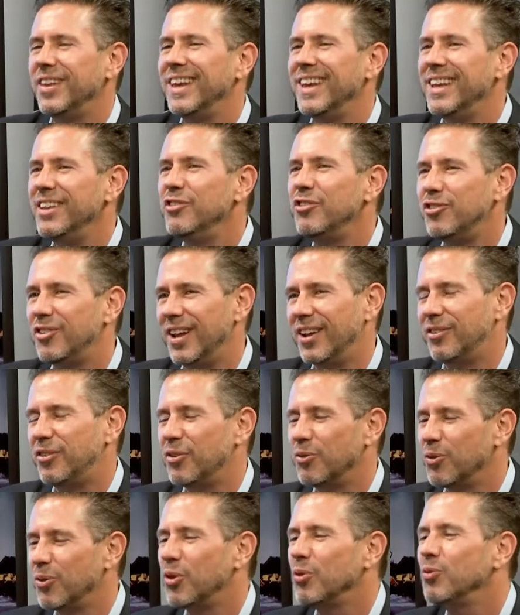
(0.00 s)
instinct the,
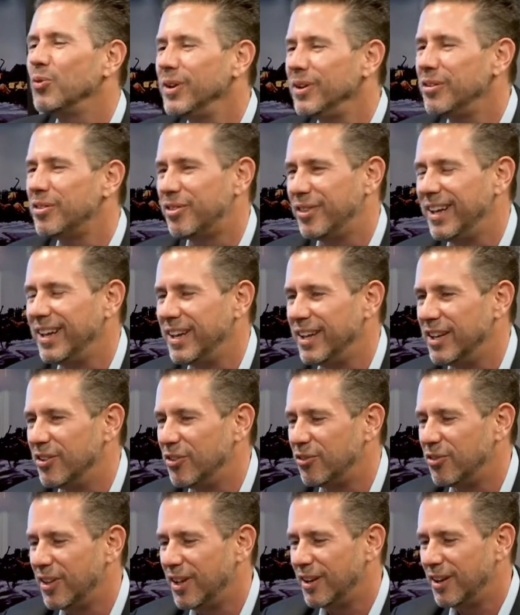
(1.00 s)
the real thing
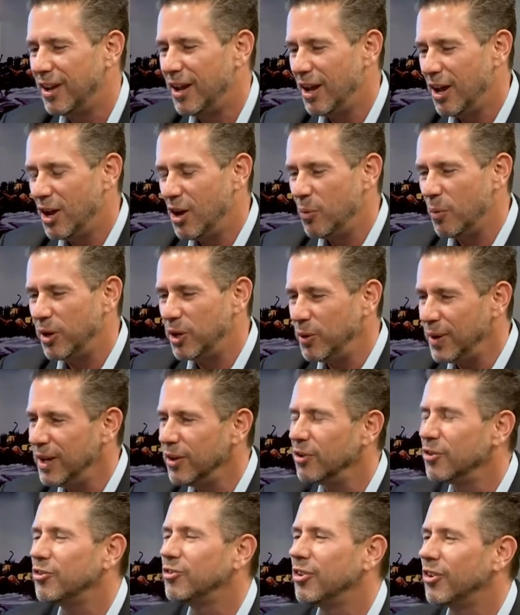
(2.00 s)
is that when you hear
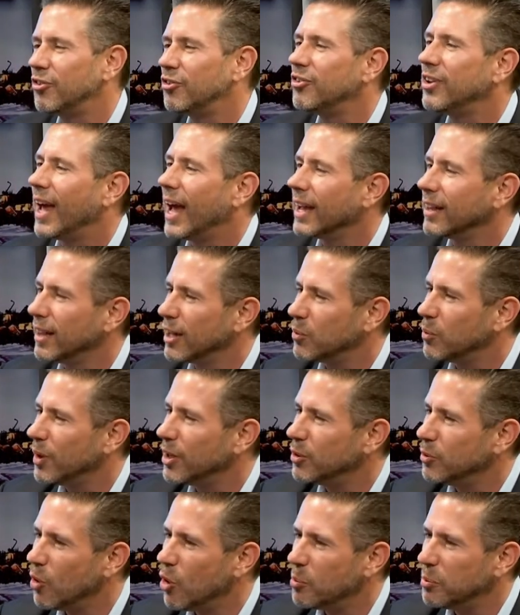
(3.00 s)
a stat like what
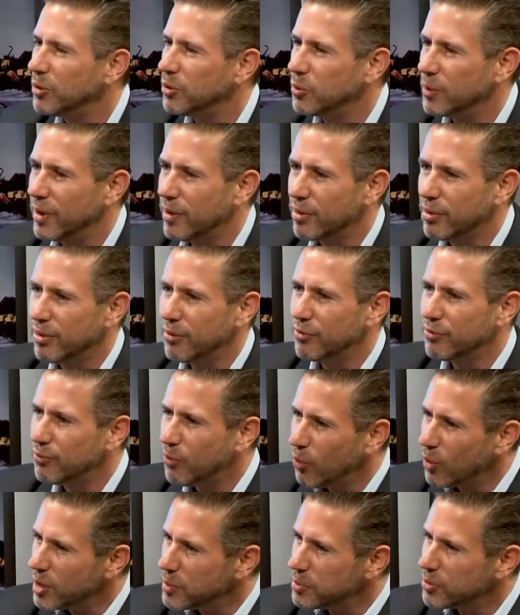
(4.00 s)
you opened with,
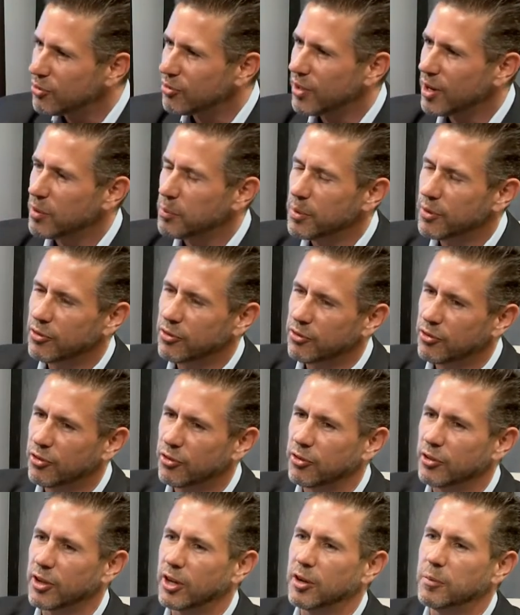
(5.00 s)
40% of businesses
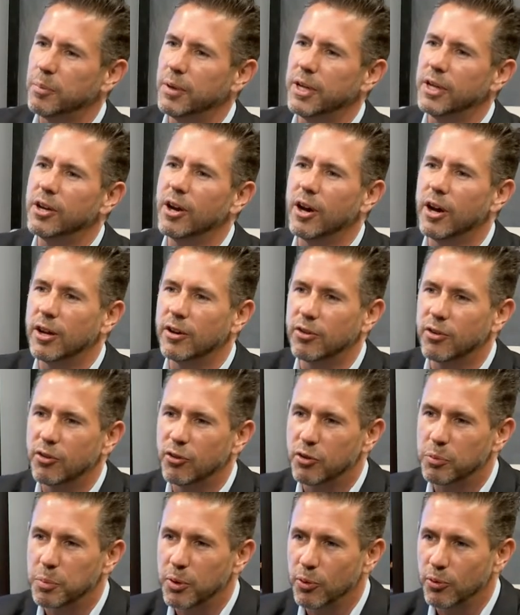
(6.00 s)
are going to be gone
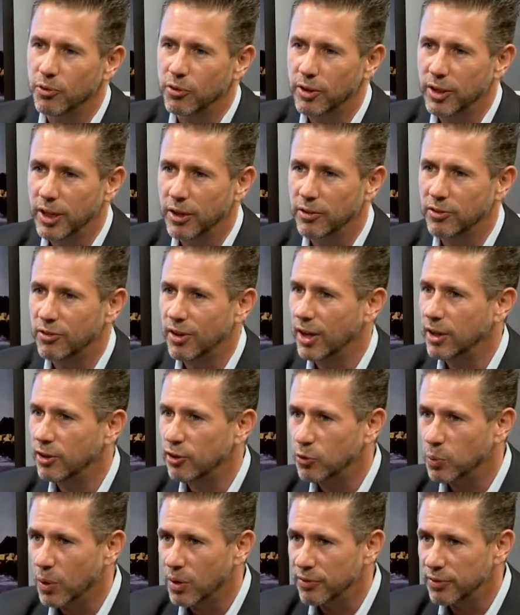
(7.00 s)
supposedly in 10 to
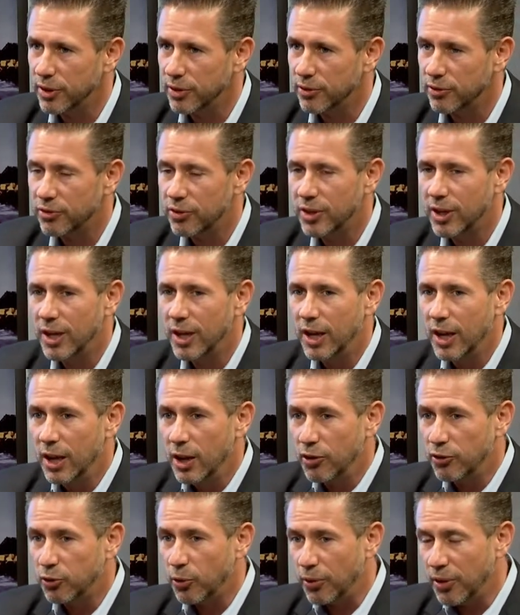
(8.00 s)
12 years.
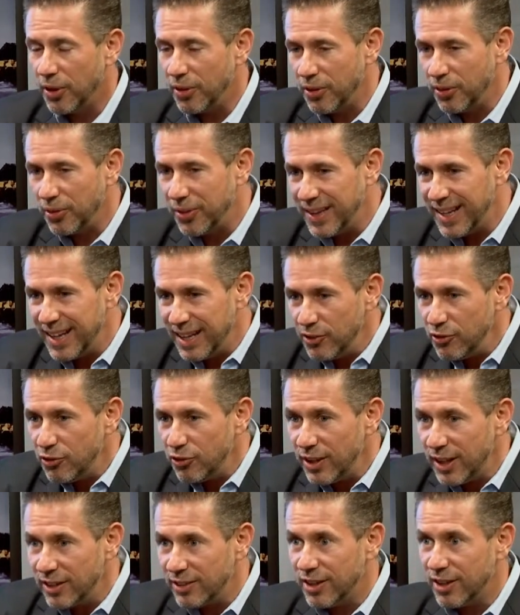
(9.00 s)
So the, the
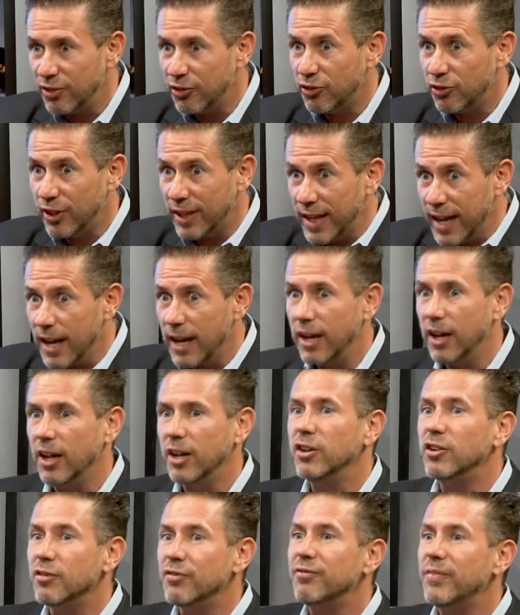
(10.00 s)
instinct is to get in a
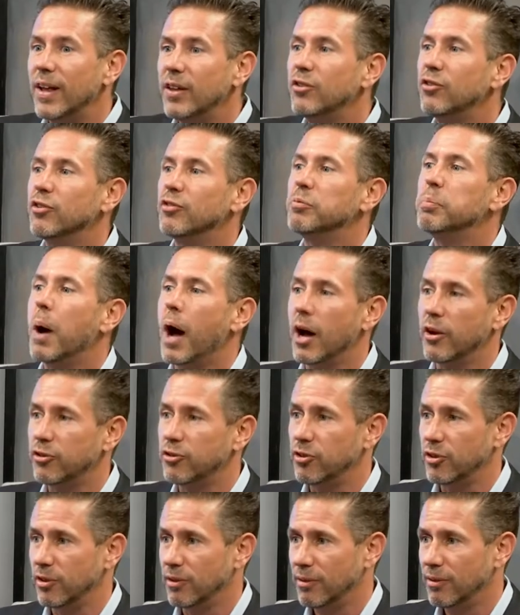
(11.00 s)
defensive
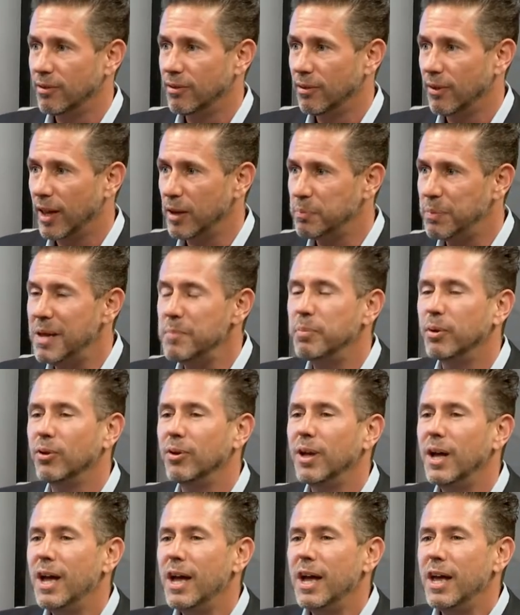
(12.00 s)
posture. Mm -hmm. Like people,
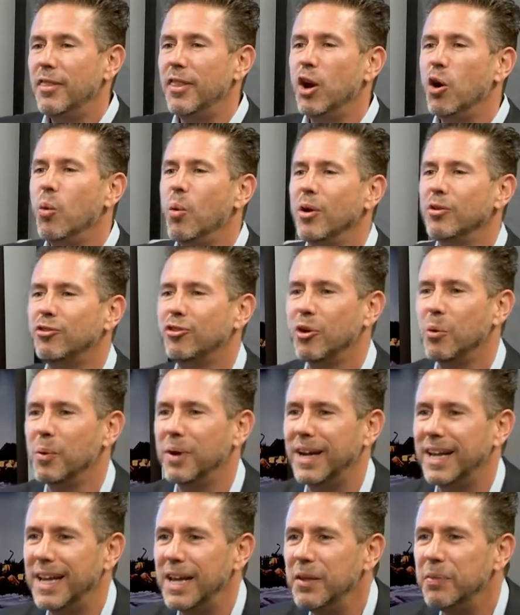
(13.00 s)
they don't want someone
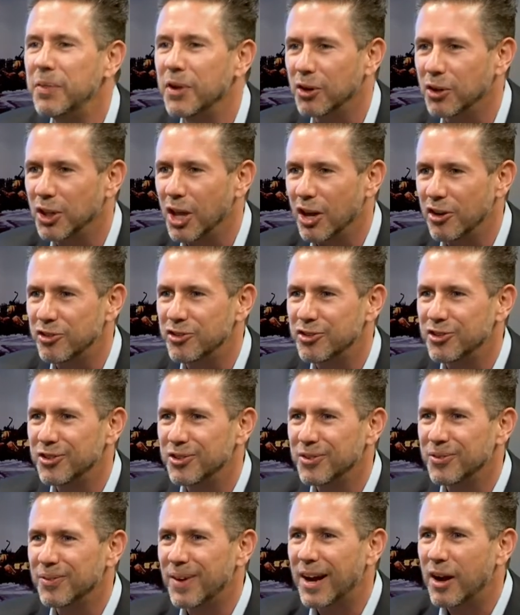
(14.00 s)
to eat their lunch,
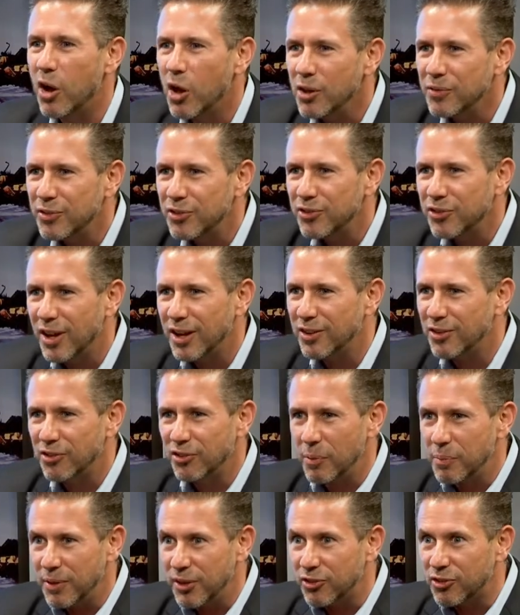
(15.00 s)
right. right? All of a sudden
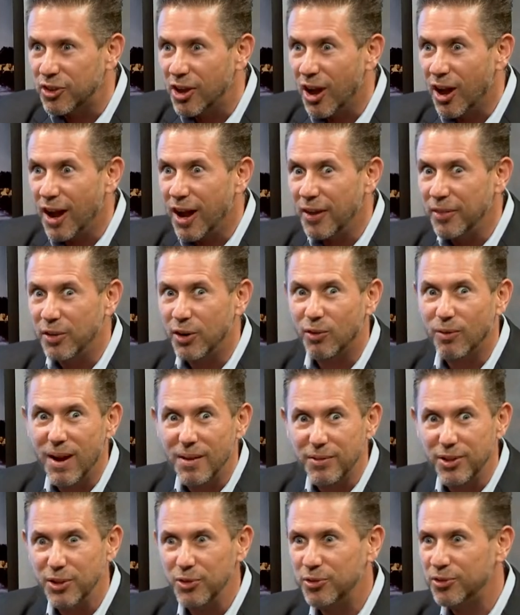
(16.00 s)
something's gone, their
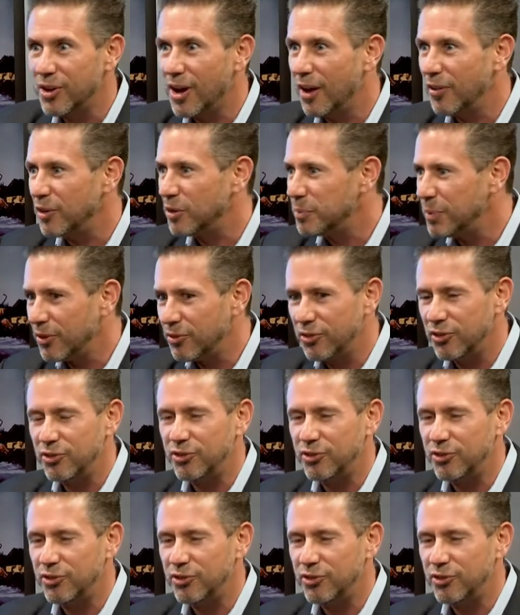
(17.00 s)
revenue's gone, their business